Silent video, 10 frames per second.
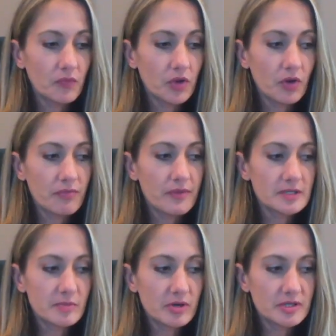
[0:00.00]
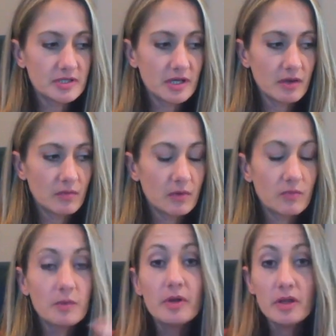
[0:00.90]
this person,
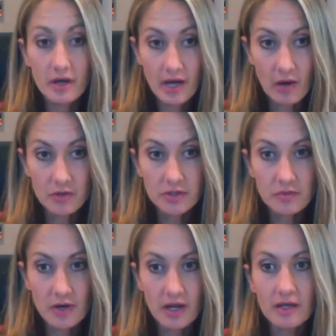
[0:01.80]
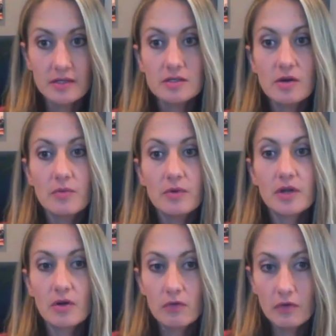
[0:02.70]
we bill on hours, right? And so we
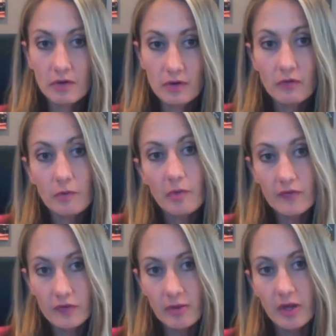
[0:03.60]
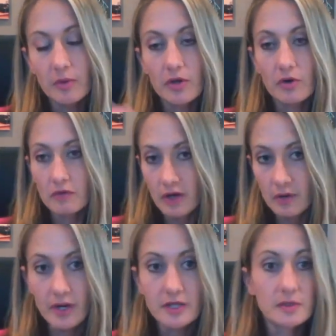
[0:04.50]
look at for profitability, we look at overhead
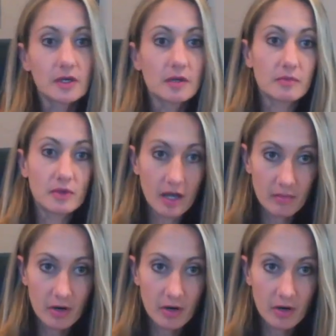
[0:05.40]
rates, we look at client